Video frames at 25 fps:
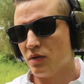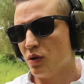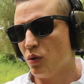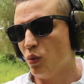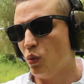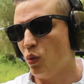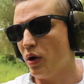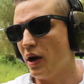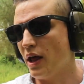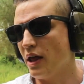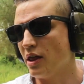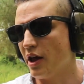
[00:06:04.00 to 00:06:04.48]

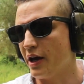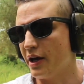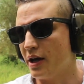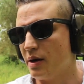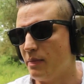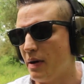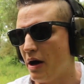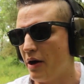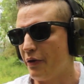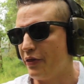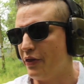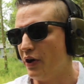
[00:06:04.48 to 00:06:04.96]
What I like
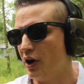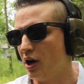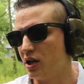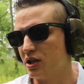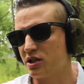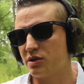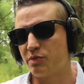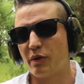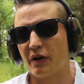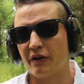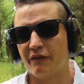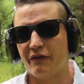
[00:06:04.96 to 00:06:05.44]
about the
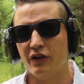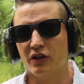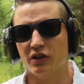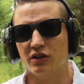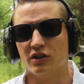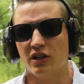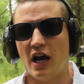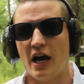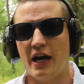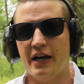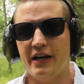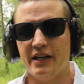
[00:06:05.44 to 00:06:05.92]
Springfield
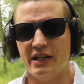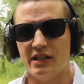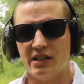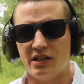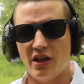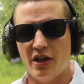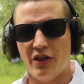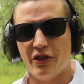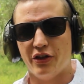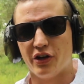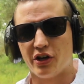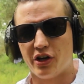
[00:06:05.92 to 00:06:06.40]
line is
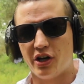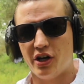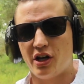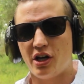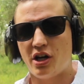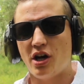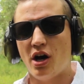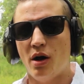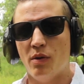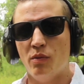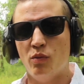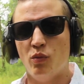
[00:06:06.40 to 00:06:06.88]
they're going to
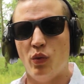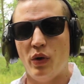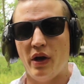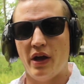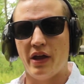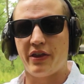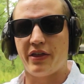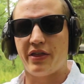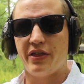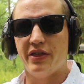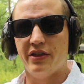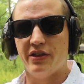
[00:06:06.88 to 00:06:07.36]
come
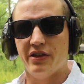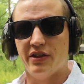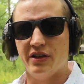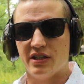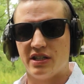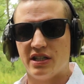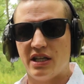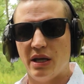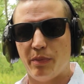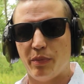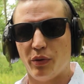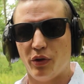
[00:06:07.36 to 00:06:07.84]
with the
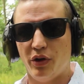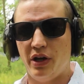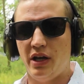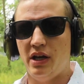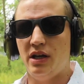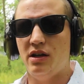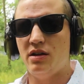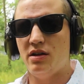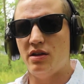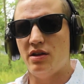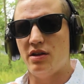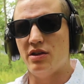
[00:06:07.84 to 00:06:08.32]

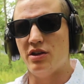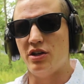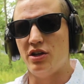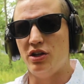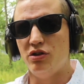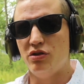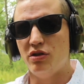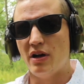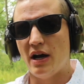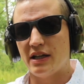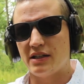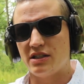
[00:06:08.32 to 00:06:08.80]
stippling, the
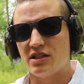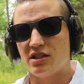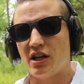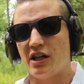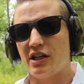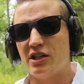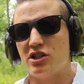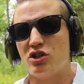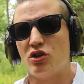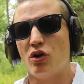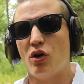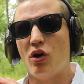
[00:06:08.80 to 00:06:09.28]
U-dot
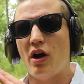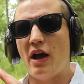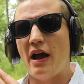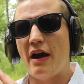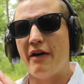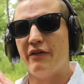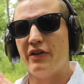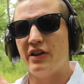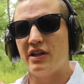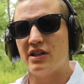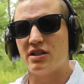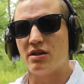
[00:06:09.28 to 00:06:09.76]
sights, so
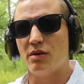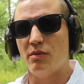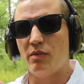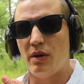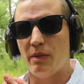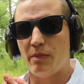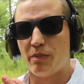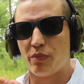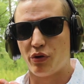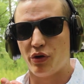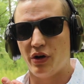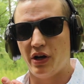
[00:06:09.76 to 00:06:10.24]
everything's going to
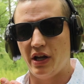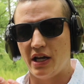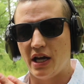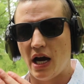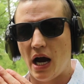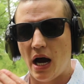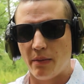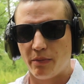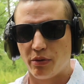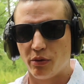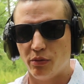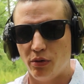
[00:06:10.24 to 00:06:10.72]
be pretty
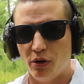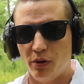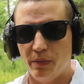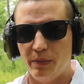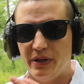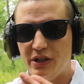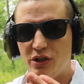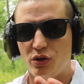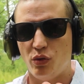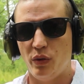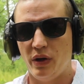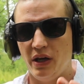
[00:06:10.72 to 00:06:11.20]
comparable
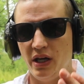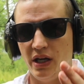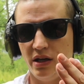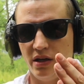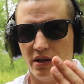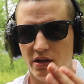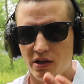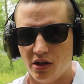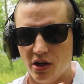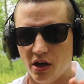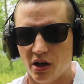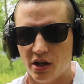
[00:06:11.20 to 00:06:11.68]

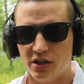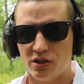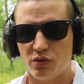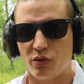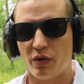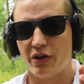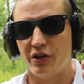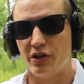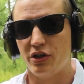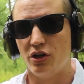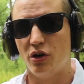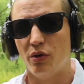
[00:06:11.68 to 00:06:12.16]
between guns,
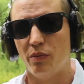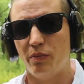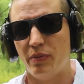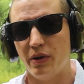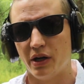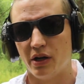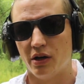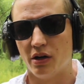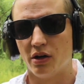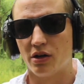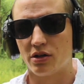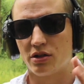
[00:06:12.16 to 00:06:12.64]
whether you go
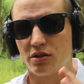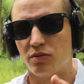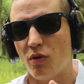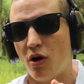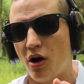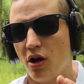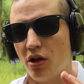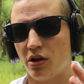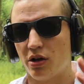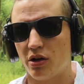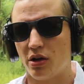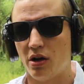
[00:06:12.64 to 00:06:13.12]
bigger,
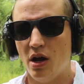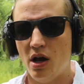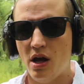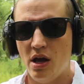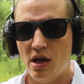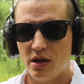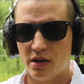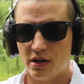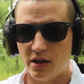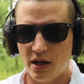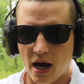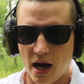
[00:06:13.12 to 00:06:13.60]
smaller,
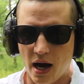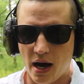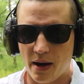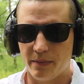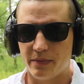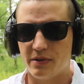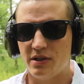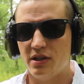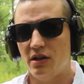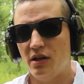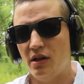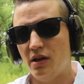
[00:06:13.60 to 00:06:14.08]

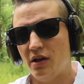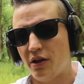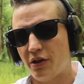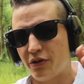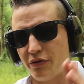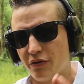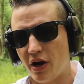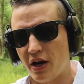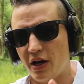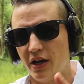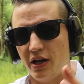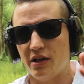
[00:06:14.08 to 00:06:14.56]
comped,
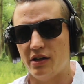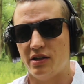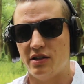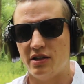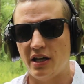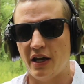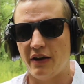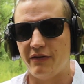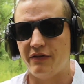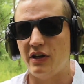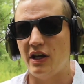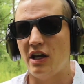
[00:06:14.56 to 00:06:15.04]
threaded,
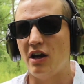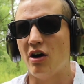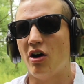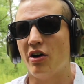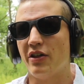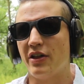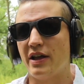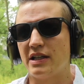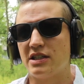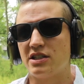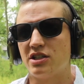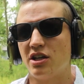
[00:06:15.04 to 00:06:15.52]
safety, all
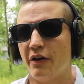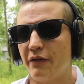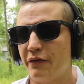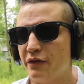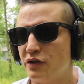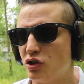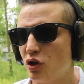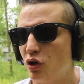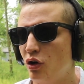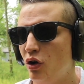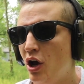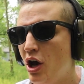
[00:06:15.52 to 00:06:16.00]
that stuff.
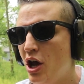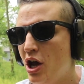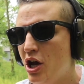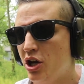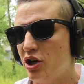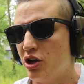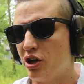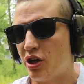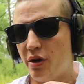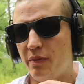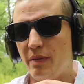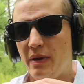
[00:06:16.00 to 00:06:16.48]
So
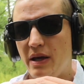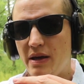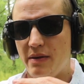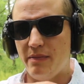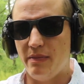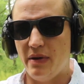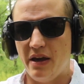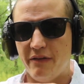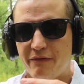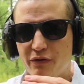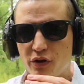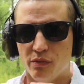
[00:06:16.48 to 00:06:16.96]
you're going to be,
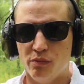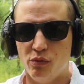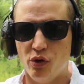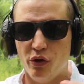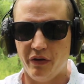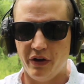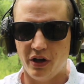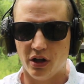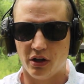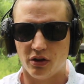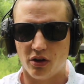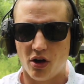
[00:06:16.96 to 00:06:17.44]
if you're
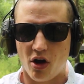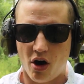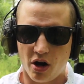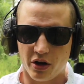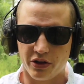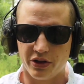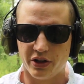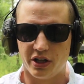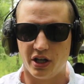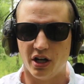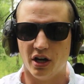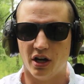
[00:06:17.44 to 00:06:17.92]
moving
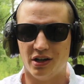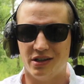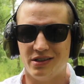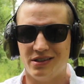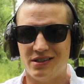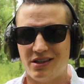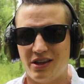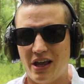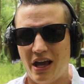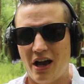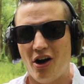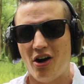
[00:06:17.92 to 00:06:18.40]
along the
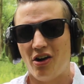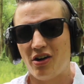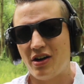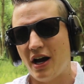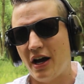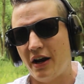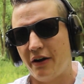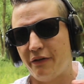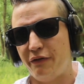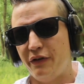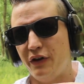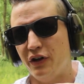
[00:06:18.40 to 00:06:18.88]
guns, they all
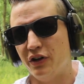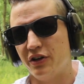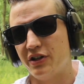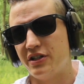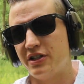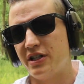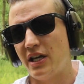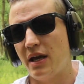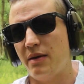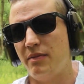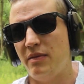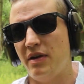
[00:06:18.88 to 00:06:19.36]
kind of feel the
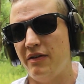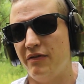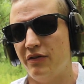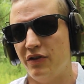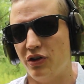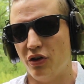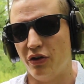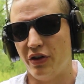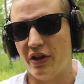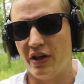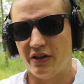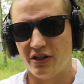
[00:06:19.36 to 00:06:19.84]
same, even
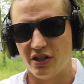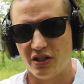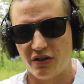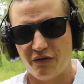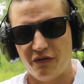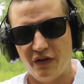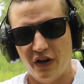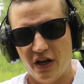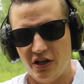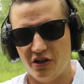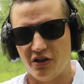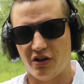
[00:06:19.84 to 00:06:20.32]
though they just
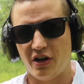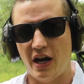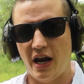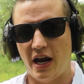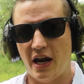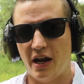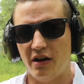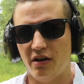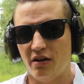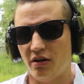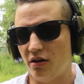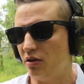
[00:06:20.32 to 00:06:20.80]
fit in your
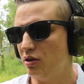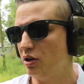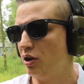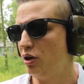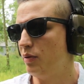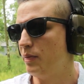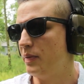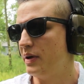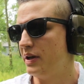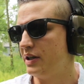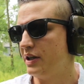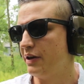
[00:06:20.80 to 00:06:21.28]
hand a
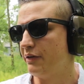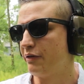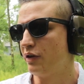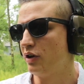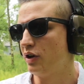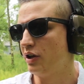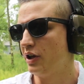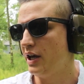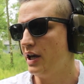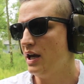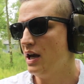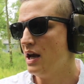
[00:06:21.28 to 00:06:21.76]
little bit
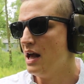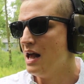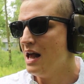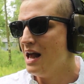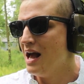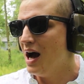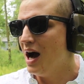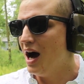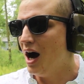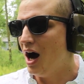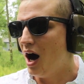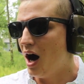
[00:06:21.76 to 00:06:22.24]
differently.
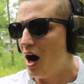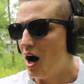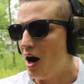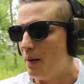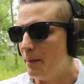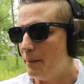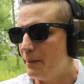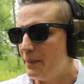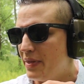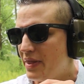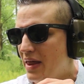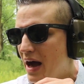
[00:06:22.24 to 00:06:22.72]

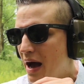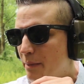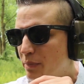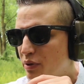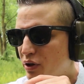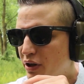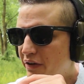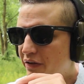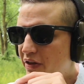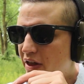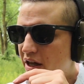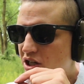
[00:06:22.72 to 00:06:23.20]
I
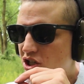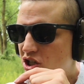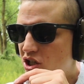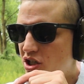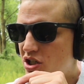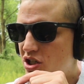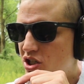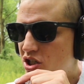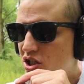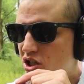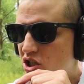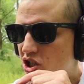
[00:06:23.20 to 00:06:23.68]
believe they
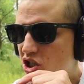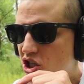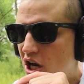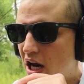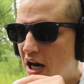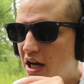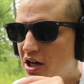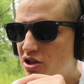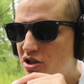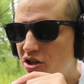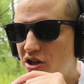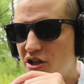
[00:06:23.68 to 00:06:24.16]
just
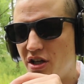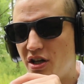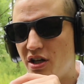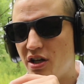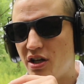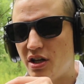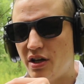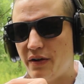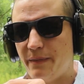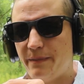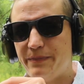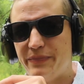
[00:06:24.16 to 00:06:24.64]
changed
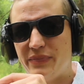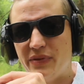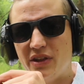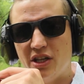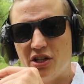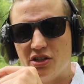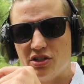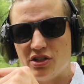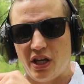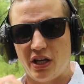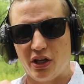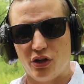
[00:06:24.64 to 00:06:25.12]

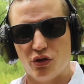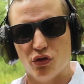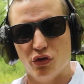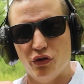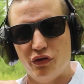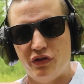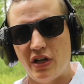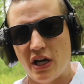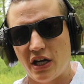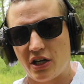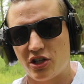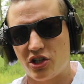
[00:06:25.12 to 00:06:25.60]
there's like
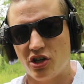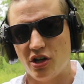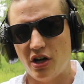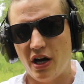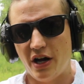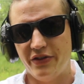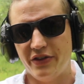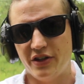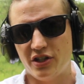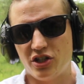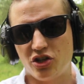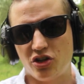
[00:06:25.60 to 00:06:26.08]
groove texture
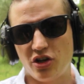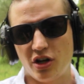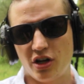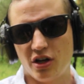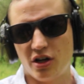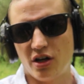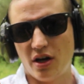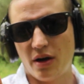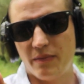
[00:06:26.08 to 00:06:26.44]
on this trigger.